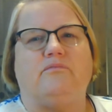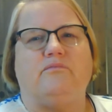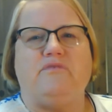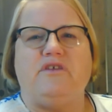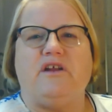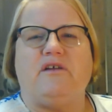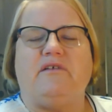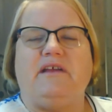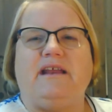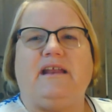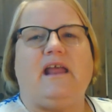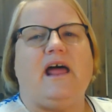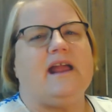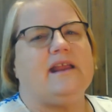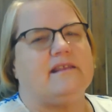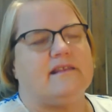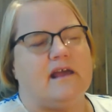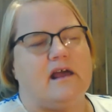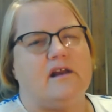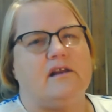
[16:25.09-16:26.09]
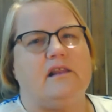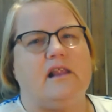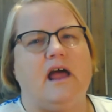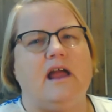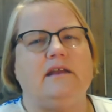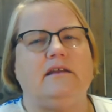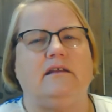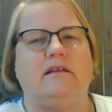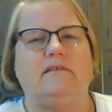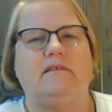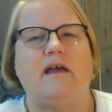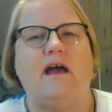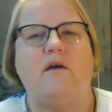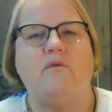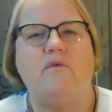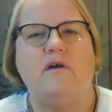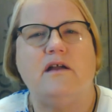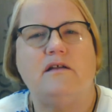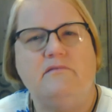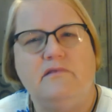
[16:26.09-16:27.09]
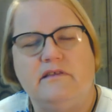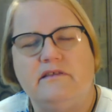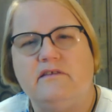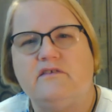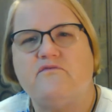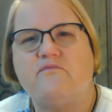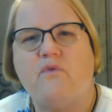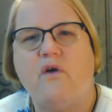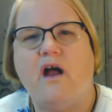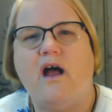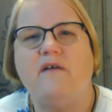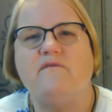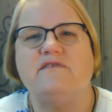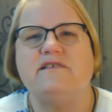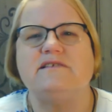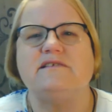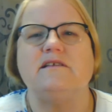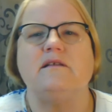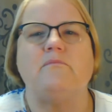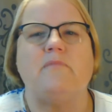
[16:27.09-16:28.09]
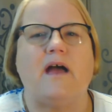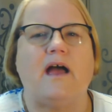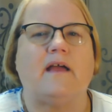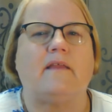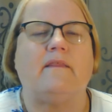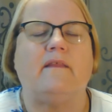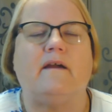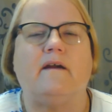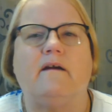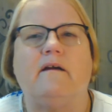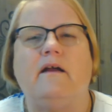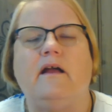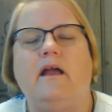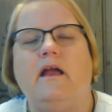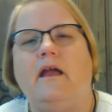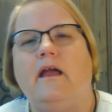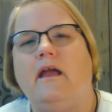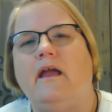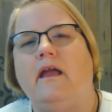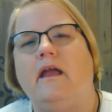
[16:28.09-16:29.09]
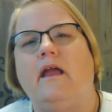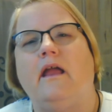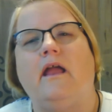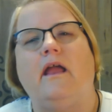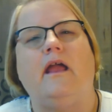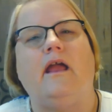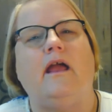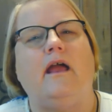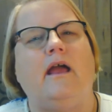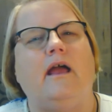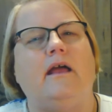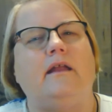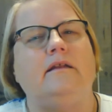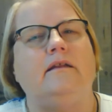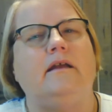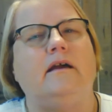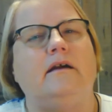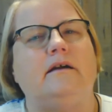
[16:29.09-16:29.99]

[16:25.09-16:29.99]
He liked it that way with his privacy back there. And